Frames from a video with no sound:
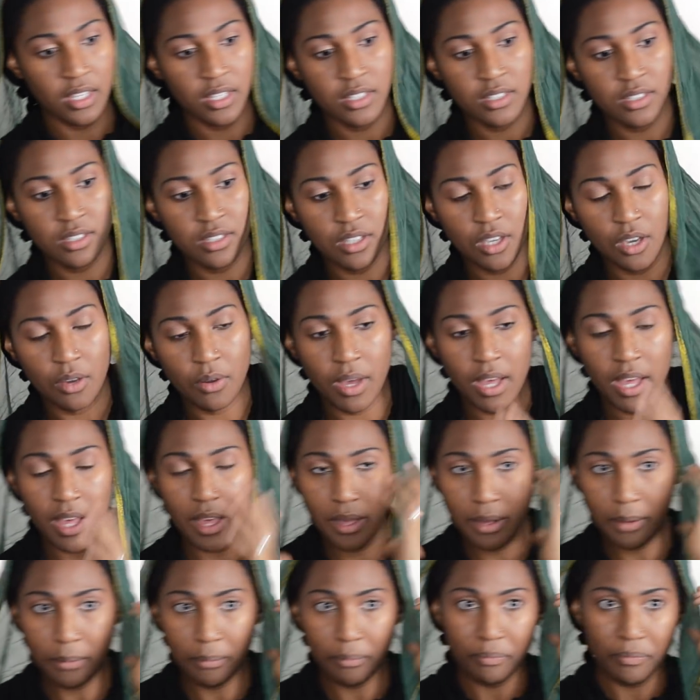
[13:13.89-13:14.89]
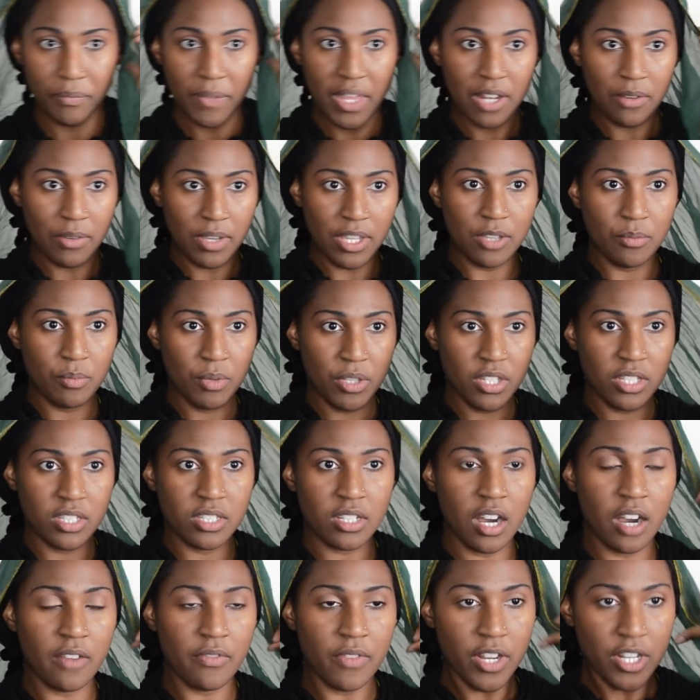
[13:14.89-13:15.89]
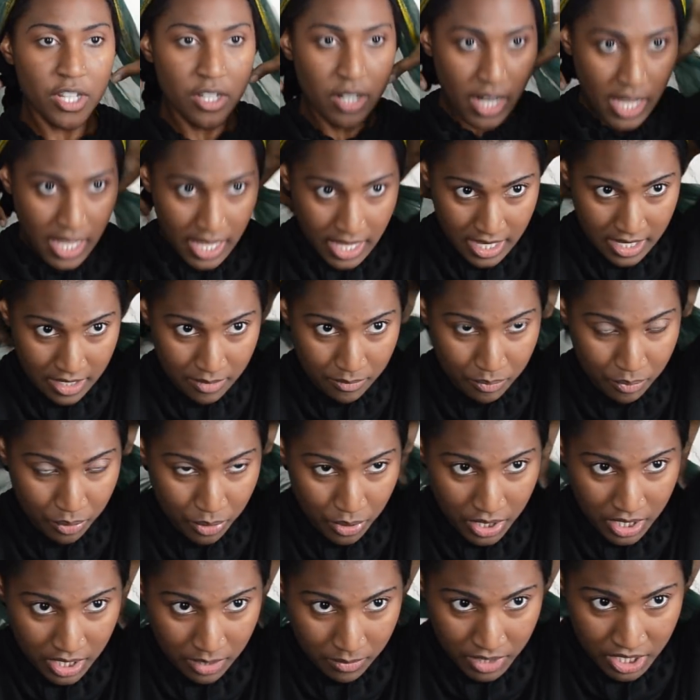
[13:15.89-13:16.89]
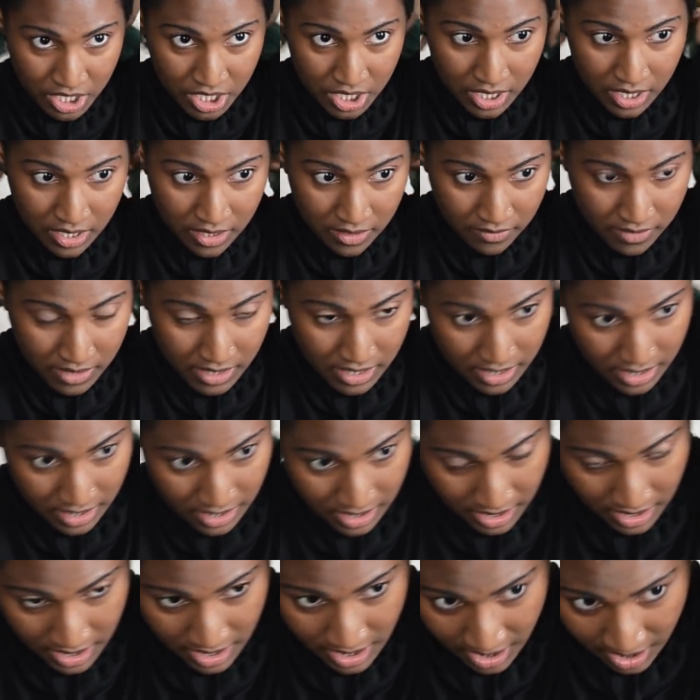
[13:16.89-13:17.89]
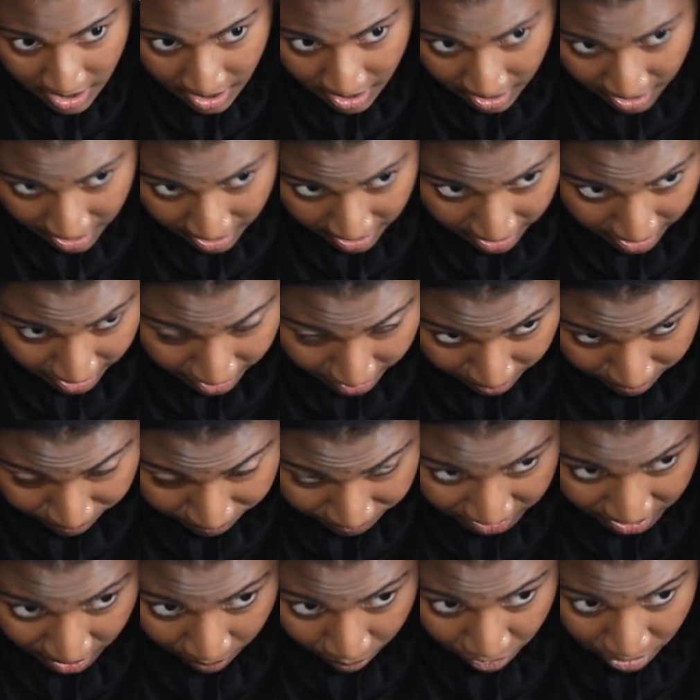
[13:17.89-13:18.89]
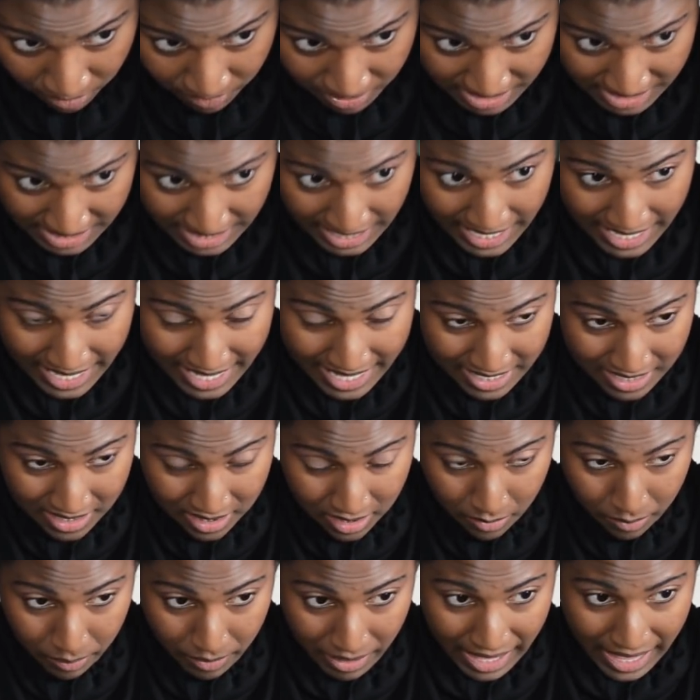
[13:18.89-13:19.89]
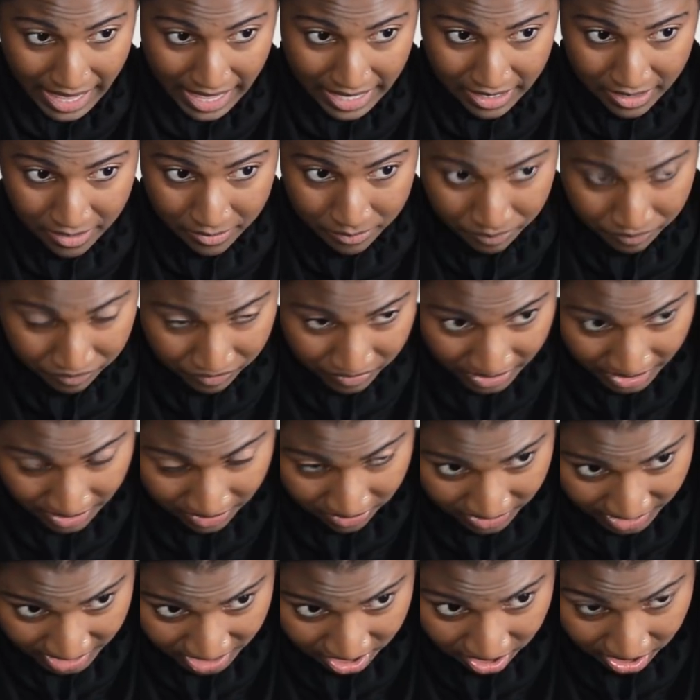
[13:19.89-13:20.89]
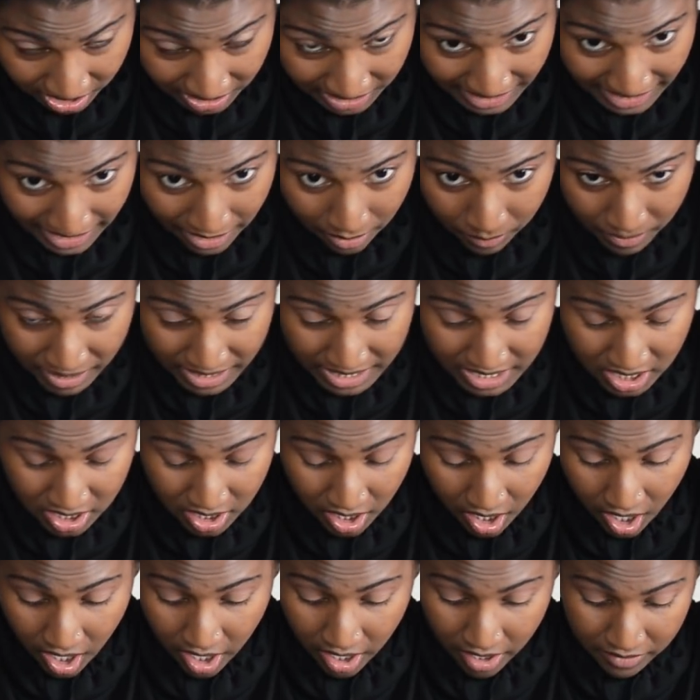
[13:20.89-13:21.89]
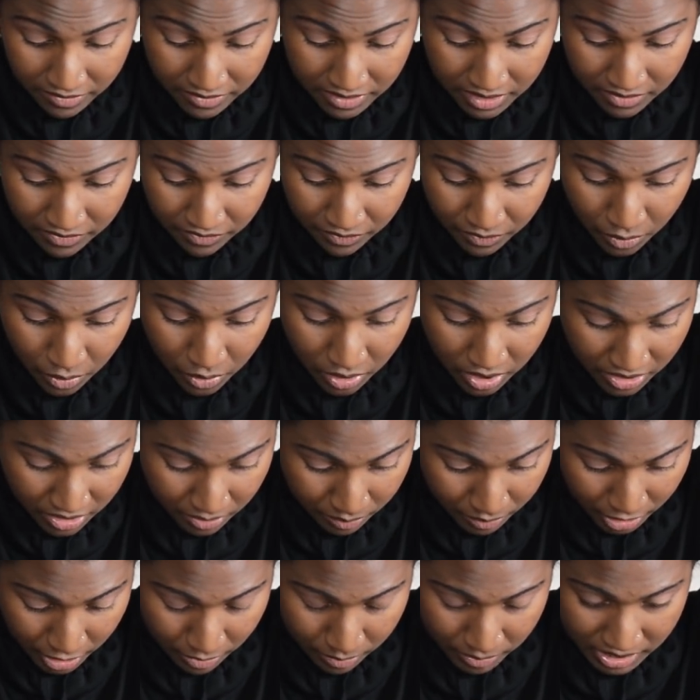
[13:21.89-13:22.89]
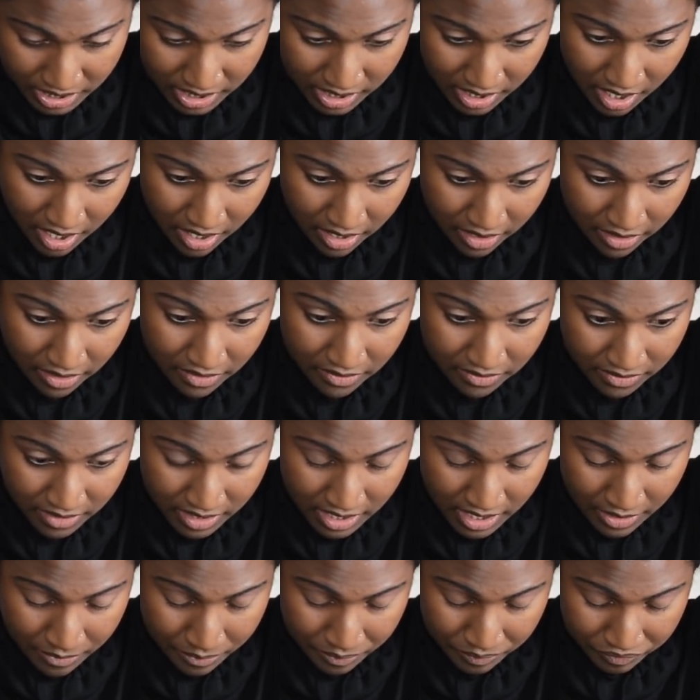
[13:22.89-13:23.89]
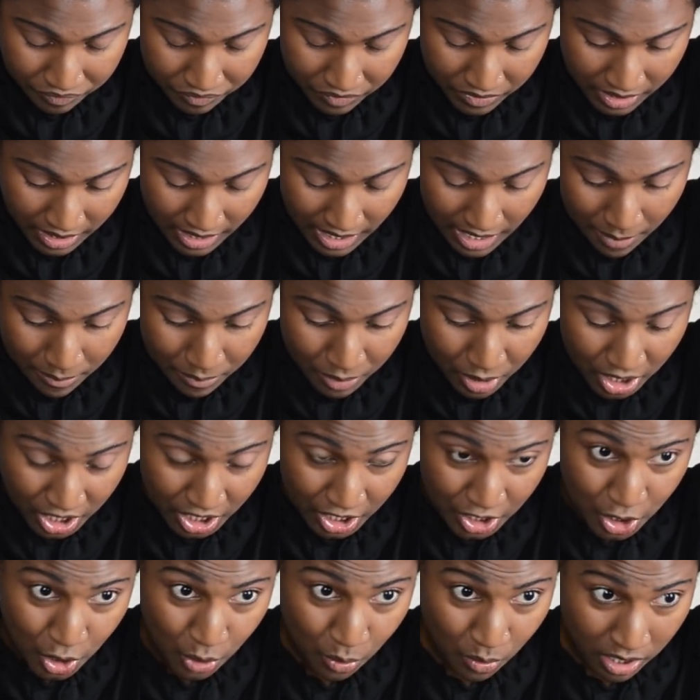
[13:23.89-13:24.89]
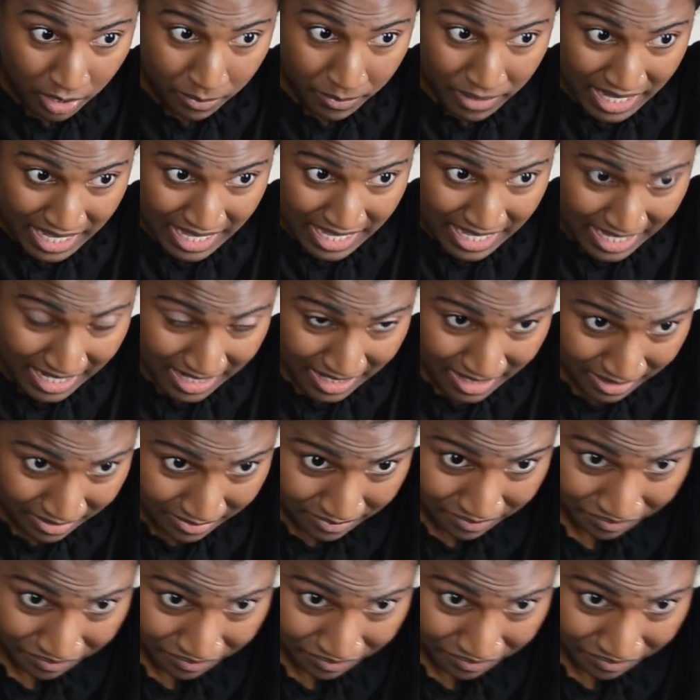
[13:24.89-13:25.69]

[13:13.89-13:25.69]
So anyway, you put the scarf on your head pretty much even. Some women tie it in the back. These are lightweight scarves for the purpose of I'm putting two on my head.